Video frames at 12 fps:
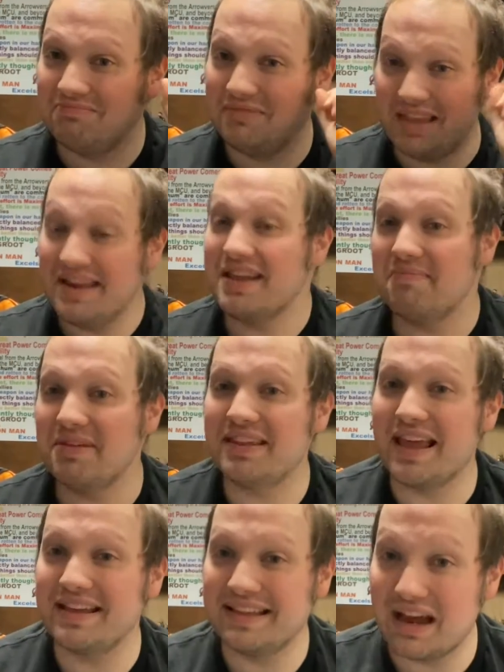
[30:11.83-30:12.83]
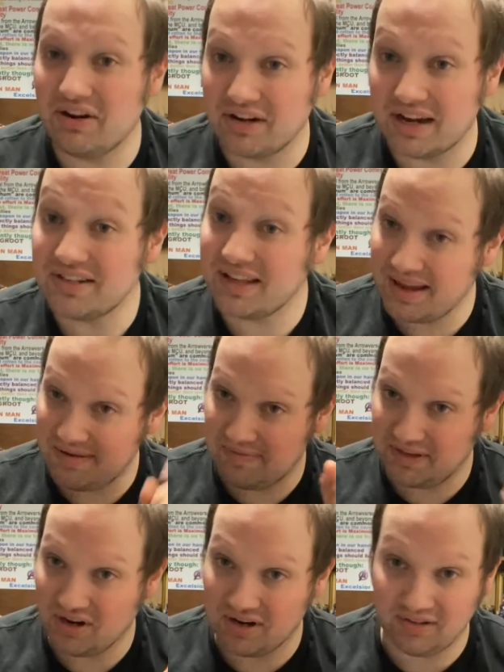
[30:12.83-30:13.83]
they need to be taken down a notch. They need to be
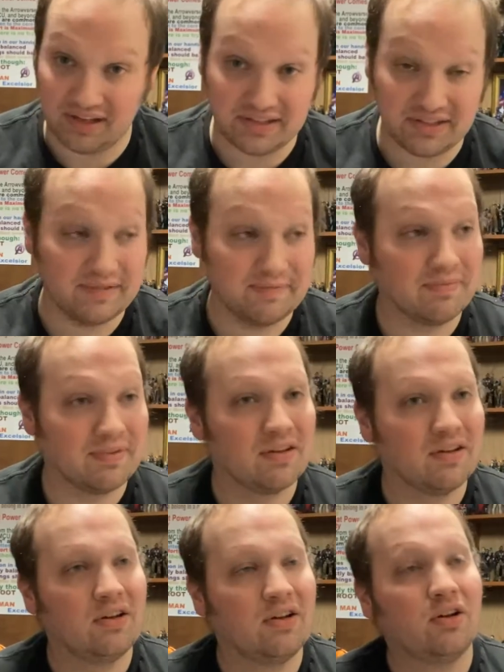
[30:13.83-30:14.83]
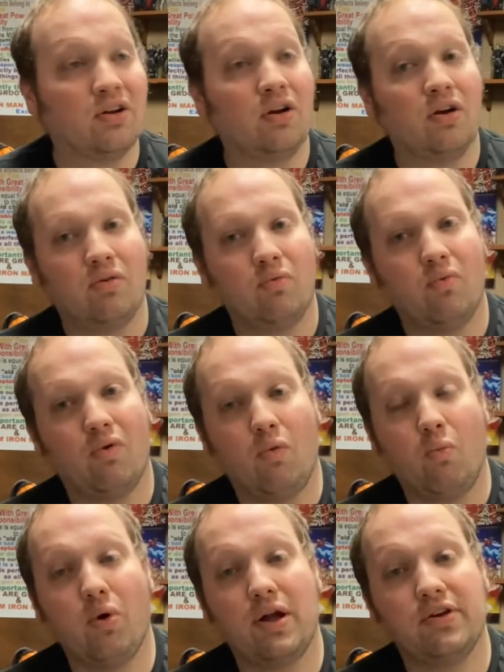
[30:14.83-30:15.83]
taught a lesson.
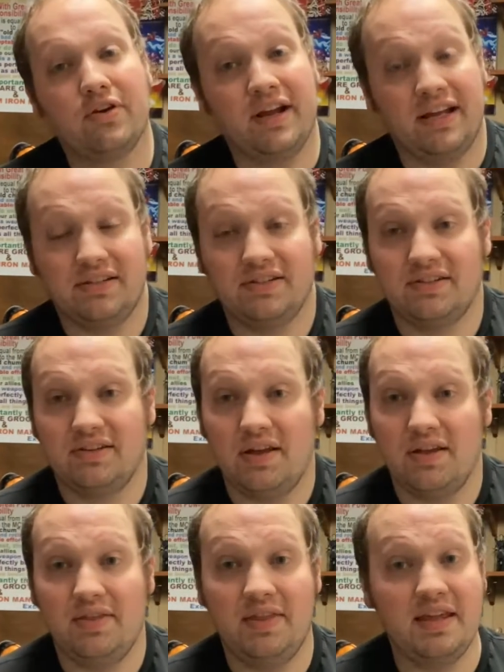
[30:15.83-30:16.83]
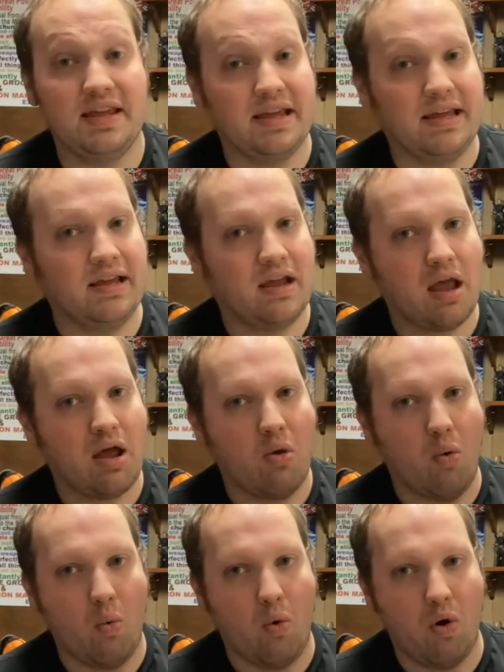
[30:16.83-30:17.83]
Whether it's the
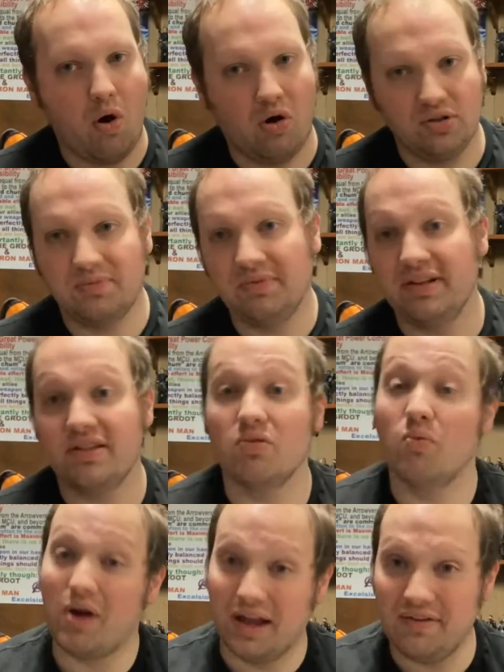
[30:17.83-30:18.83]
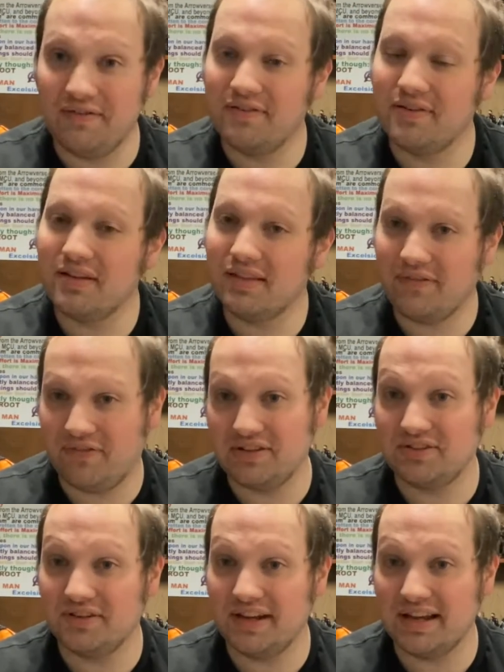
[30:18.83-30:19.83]
ultimately the wife that
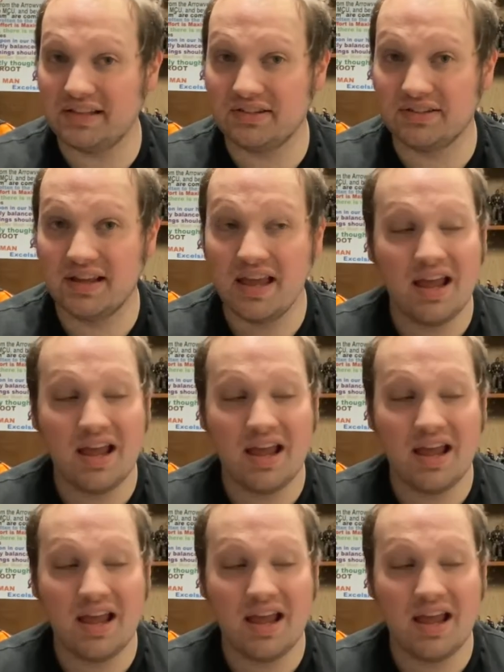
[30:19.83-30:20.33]
Fester gets.